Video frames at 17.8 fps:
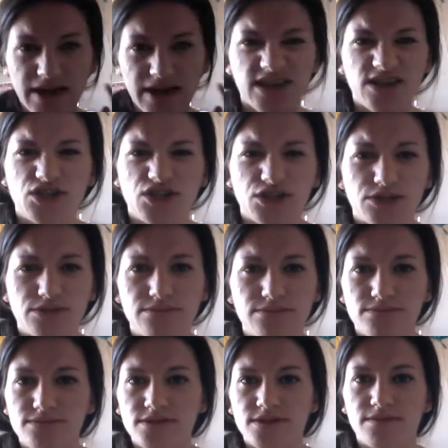can show
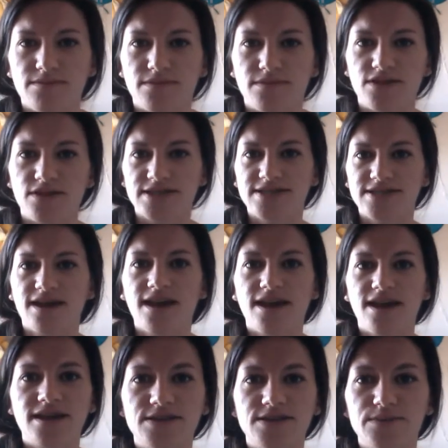some on the
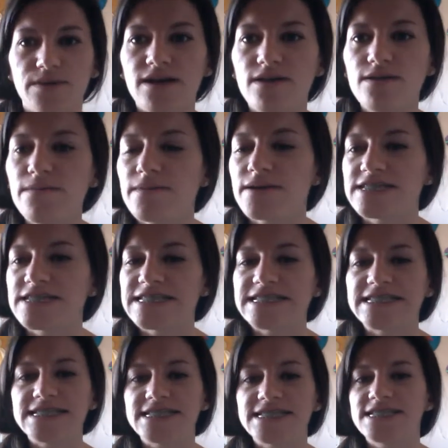side as well.
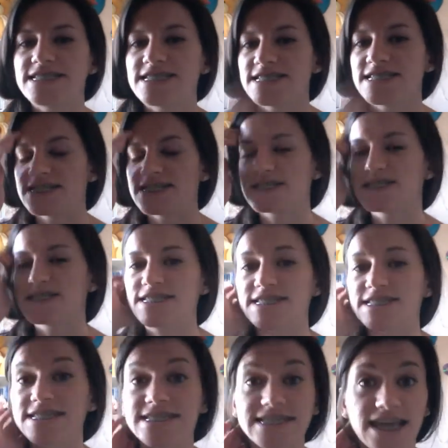It
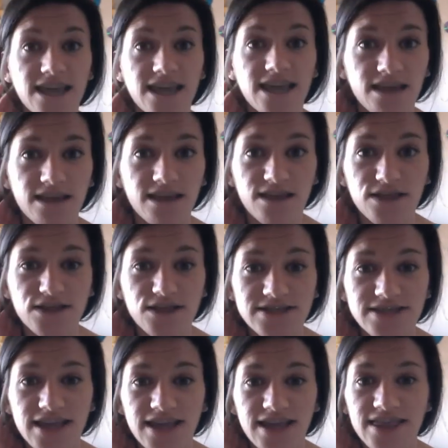looks like
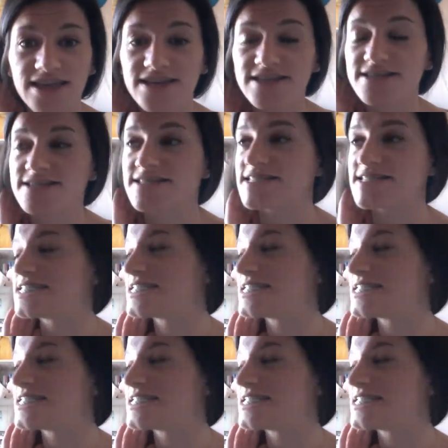this.